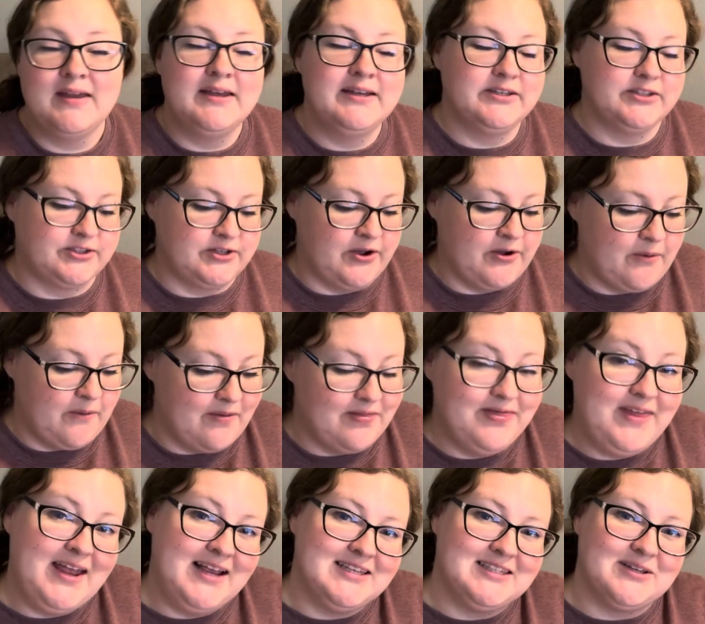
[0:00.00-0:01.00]
So
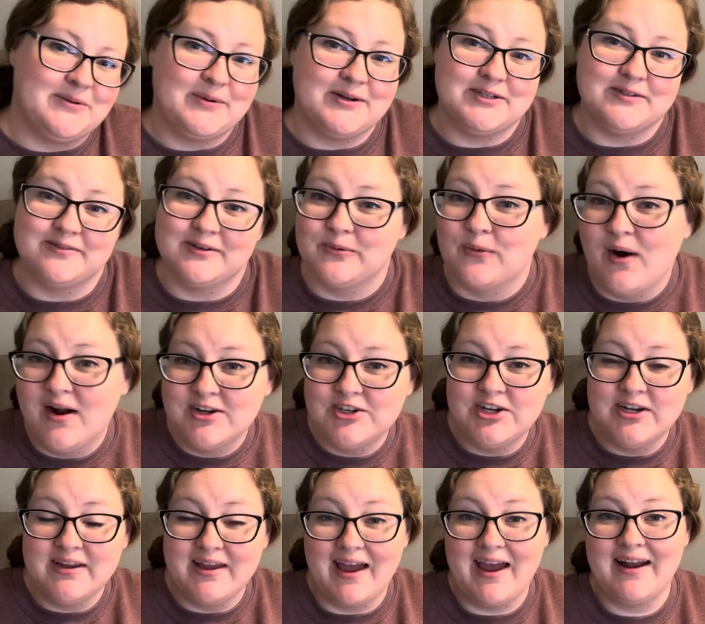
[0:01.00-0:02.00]
thanks so much for
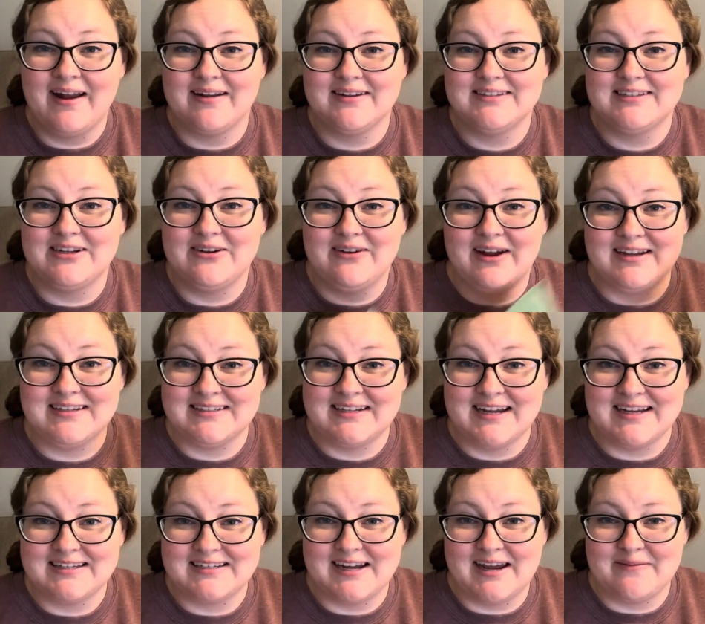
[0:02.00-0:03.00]
watching, and I'll see you guys
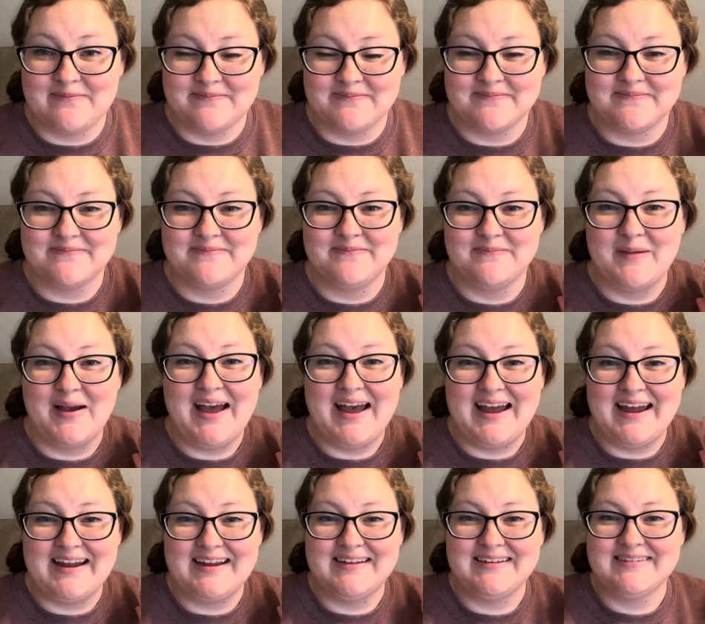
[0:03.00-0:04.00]
next time.
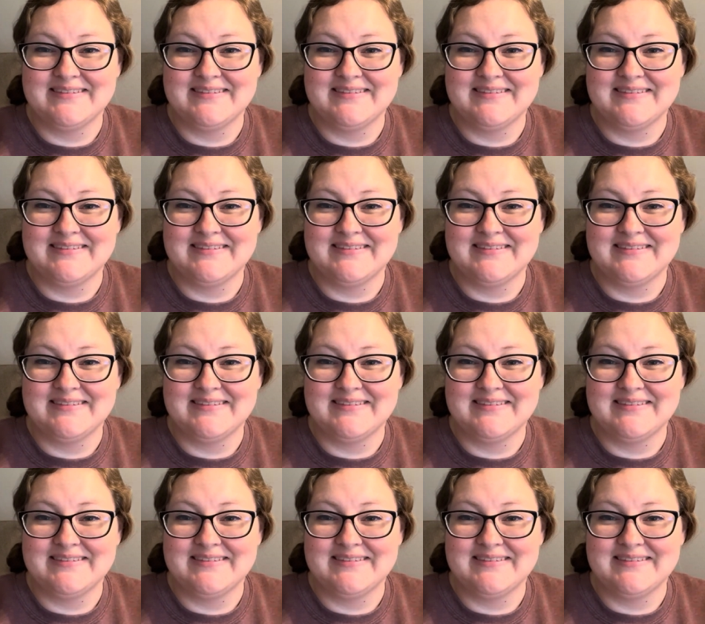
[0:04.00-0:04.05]
Bye.